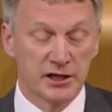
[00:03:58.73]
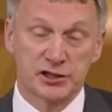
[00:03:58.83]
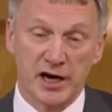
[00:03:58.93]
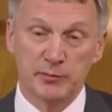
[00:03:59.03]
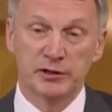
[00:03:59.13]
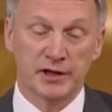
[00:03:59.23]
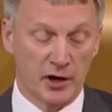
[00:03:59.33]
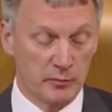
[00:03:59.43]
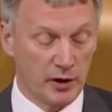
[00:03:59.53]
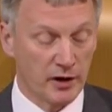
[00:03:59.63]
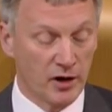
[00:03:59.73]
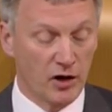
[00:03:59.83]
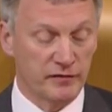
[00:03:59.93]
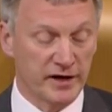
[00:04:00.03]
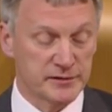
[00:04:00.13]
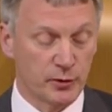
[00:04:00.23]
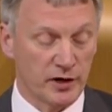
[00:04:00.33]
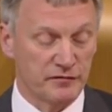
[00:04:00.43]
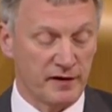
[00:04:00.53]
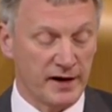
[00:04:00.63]
trebling the number of export
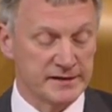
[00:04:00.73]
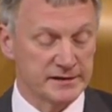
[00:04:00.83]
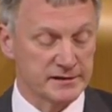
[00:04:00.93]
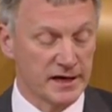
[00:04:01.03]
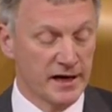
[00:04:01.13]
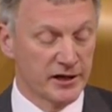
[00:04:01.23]
advisers,